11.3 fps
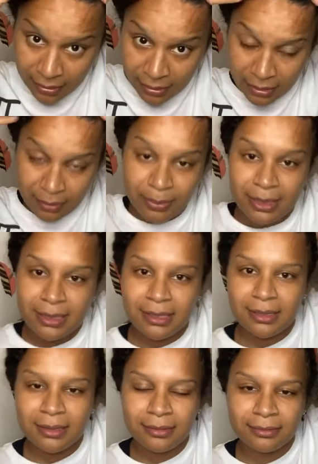the
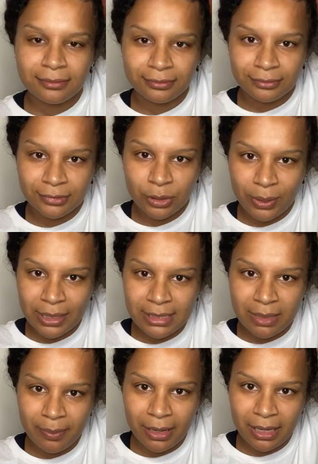quickest
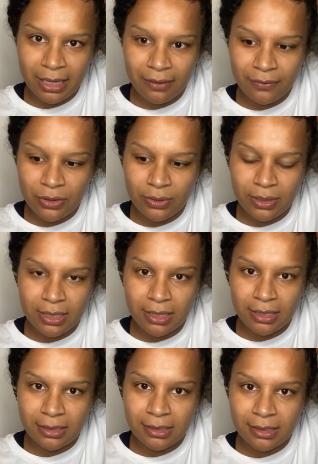tip I can give you
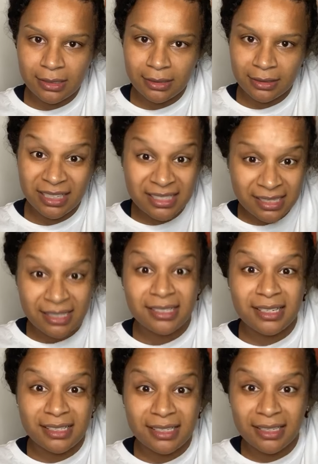is
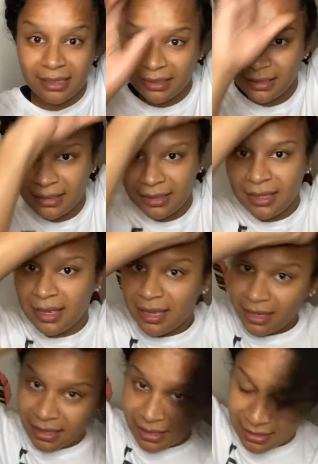consistency.
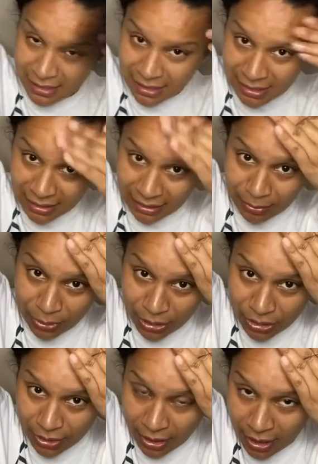Consistently brush
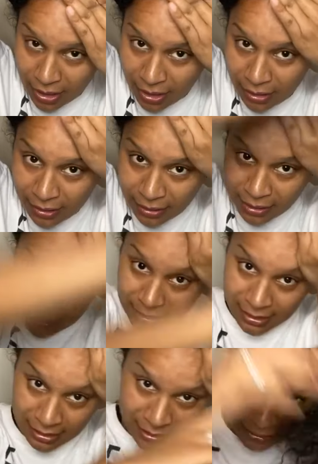her hair,
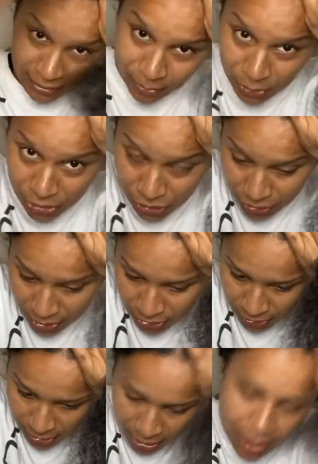consistently moisturize her
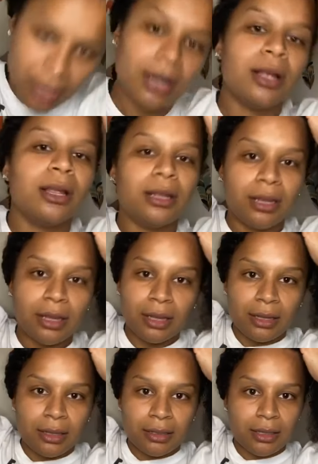hair,
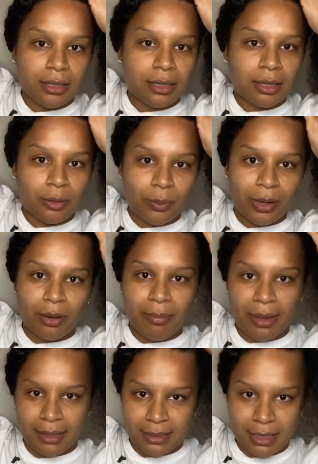wear a
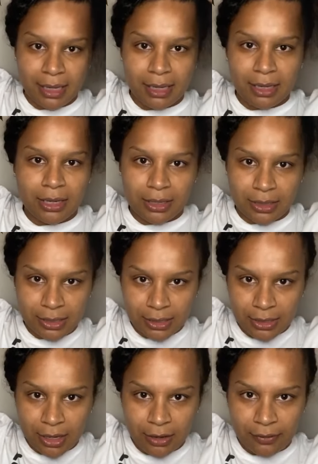bandana or a
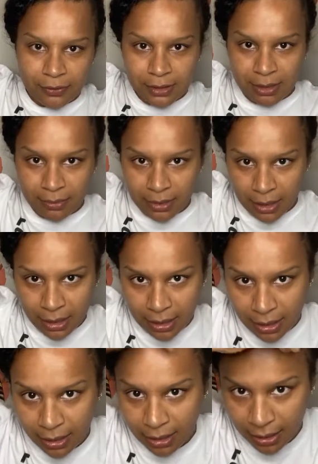scarf or something at
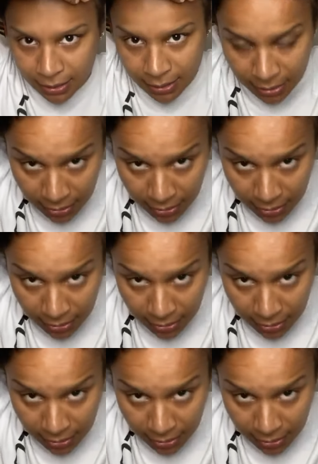night,